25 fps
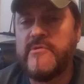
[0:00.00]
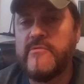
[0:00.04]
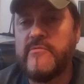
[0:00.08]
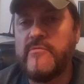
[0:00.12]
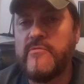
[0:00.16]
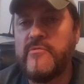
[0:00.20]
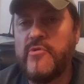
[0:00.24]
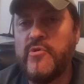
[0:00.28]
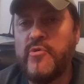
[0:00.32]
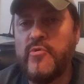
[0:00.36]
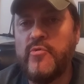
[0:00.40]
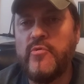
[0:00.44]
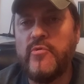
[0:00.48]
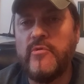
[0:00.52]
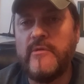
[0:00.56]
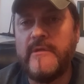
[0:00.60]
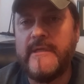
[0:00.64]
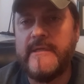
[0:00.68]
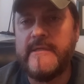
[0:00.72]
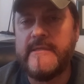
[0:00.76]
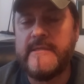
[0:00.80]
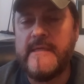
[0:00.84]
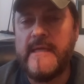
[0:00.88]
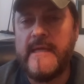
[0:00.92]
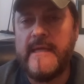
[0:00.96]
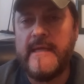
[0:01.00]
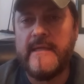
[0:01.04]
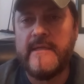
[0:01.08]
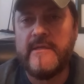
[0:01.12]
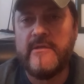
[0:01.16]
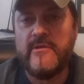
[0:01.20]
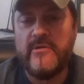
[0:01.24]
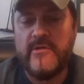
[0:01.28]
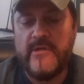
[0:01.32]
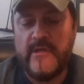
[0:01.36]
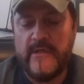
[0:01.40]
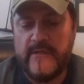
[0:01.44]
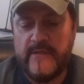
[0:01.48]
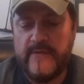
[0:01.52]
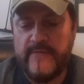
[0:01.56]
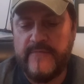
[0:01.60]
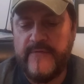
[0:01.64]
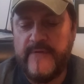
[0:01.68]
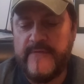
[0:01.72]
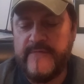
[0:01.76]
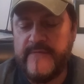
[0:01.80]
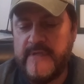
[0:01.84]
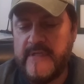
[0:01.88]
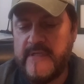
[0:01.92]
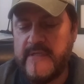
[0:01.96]
to Google it and look at the
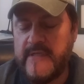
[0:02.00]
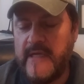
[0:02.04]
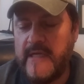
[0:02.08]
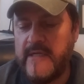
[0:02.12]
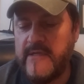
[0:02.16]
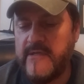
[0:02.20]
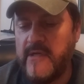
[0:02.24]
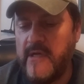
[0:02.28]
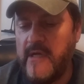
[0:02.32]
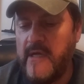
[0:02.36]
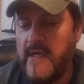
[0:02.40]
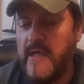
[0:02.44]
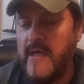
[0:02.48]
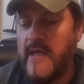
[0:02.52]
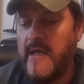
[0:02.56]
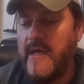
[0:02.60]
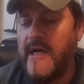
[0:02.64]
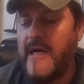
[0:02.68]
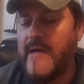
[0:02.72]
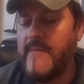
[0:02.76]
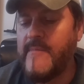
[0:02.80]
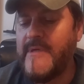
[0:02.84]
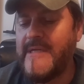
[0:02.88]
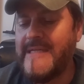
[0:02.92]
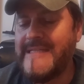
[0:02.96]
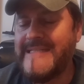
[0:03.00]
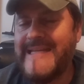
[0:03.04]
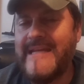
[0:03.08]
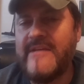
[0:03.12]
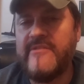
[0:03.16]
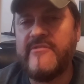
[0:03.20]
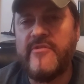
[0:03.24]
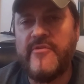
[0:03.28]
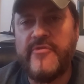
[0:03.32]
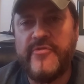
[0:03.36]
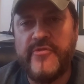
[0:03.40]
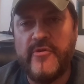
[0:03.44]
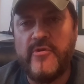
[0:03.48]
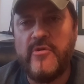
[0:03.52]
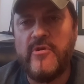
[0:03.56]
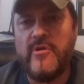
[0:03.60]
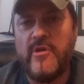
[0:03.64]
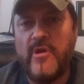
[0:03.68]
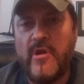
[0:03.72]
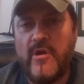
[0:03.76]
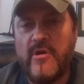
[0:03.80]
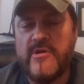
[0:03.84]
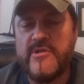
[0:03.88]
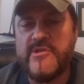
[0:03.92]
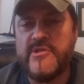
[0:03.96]
50 states. I'm going to take the third
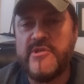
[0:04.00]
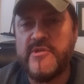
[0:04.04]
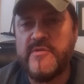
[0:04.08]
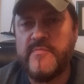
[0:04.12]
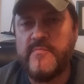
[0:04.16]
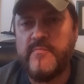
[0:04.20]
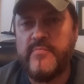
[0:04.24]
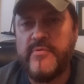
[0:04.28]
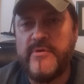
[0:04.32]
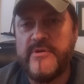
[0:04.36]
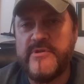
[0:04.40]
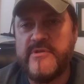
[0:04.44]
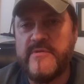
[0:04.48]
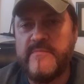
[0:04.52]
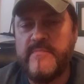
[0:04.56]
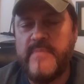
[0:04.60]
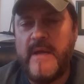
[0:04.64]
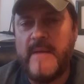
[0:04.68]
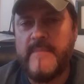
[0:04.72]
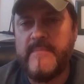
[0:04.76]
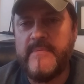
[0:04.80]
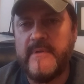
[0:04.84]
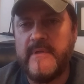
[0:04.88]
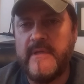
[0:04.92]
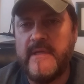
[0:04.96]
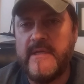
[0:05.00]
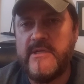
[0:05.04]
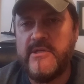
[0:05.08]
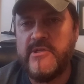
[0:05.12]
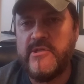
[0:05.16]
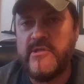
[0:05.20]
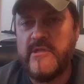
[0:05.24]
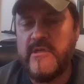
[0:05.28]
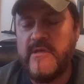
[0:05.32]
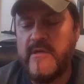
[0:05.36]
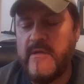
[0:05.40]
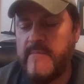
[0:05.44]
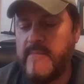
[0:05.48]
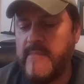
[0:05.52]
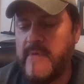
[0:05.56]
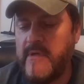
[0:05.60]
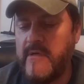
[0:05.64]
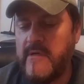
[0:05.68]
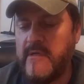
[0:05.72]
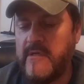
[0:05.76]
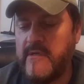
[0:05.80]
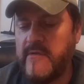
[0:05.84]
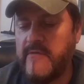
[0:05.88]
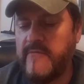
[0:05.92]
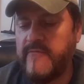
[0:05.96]
largest prison population in
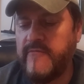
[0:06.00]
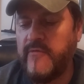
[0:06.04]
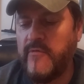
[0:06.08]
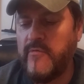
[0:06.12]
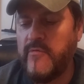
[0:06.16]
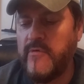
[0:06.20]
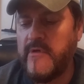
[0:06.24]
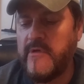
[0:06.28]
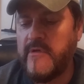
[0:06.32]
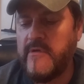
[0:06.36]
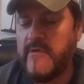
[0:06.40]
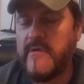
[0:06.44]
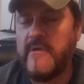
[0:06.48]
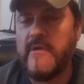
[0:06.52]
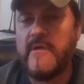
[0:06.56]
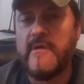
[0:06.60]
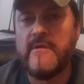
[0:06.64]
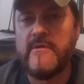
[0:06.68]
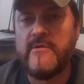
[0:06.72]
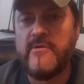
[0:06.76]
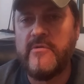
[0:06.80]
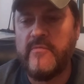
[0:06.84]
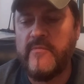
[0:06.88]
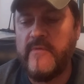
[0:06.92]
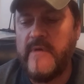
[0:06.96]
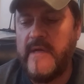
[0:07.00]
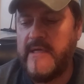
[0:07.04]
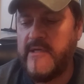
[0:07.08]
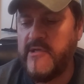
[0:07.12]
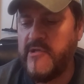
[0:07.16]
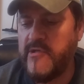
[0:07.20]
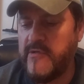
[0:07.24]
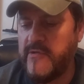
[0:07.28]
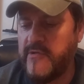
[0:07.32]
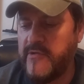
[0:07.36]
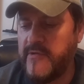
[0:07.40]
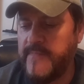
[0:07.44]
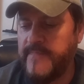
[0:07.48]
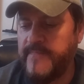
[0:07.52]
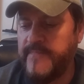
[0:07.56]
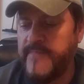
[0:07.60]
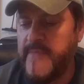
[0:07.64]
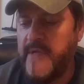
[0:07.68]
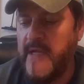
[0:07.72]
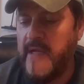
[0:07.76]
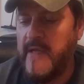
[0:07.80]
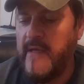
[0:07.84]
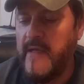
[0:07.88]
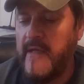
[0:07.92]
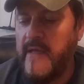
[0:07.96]
America, the Florida uh, Corrections.
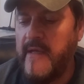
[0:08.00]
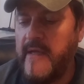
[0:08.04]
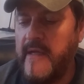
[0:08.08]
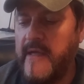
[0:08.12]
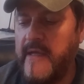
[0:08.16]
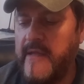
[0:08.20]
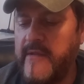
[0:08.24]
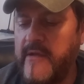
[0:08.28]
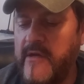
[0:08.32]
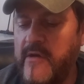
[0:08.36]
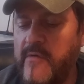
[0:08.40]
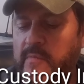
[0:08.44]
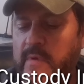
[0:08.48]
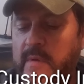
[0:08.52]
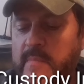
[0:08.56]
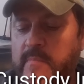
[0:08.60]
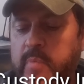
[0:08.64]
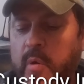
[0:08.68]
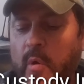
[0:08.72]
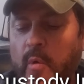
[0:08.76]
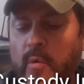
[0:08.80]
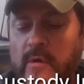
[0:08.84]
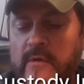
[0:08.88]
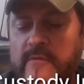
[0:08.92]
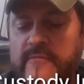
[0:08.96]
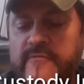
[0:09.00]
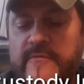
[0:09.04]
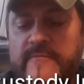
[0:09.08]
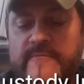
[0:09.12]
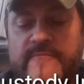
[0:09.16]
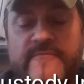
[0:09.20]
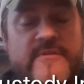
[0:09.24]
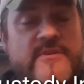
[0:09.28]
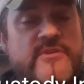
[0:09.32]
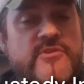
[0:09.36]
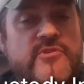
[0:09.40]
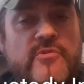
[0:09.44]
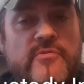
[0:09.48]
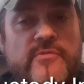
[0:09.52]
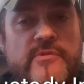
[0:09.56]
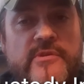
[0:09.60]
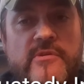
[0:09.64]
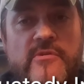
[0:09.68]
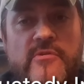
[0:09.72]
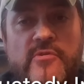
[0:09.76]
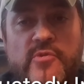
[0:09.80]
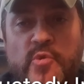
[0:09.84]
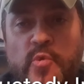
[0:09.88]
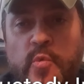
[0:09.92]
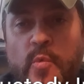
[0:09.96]
And their report from fiscal
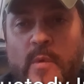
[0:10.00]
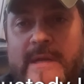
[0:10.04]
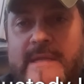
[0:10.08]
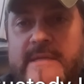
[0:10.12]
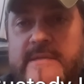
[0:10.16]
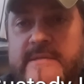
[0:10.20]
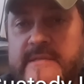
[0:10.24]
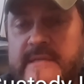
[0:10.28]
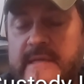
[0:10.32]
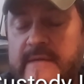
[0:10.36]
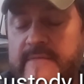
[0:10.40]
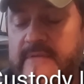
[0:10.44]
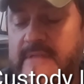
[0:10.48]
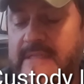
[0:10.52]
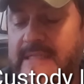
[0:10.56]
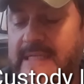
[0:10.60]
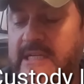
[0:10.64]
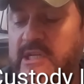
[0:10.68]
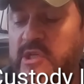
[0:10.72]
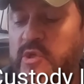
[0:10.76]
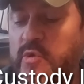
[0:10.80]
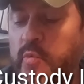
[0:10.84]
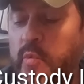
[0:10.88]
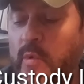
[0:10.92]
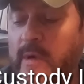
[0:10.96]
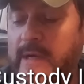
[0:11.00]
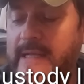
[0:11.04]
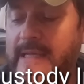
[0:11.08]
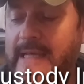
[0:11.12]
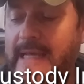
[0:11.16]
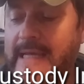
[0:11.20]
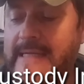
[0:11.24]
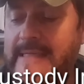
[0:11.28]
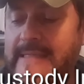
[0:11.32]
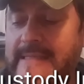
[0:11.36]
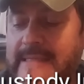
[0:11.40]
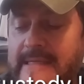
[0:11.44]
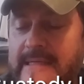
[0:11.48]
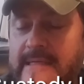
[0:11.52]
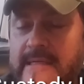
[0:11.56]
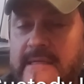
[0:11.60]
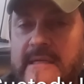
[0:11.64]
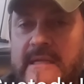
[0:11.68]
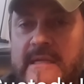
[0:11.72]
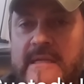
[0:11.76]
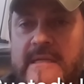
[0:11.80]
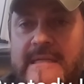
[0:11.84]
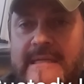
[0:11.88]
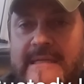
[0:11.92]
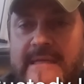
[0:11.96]
year 2017
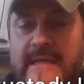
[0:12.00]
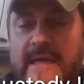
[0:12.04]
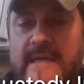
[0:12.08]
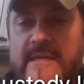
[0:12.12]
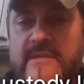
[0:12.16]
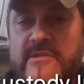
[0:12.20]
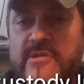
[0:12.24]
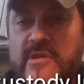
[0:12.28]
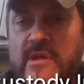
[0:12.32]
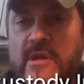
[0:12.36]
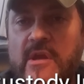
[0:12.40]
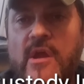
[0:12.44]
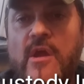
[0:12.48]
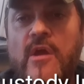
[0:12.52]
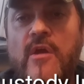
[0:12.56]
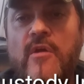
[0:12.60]
2018 indicates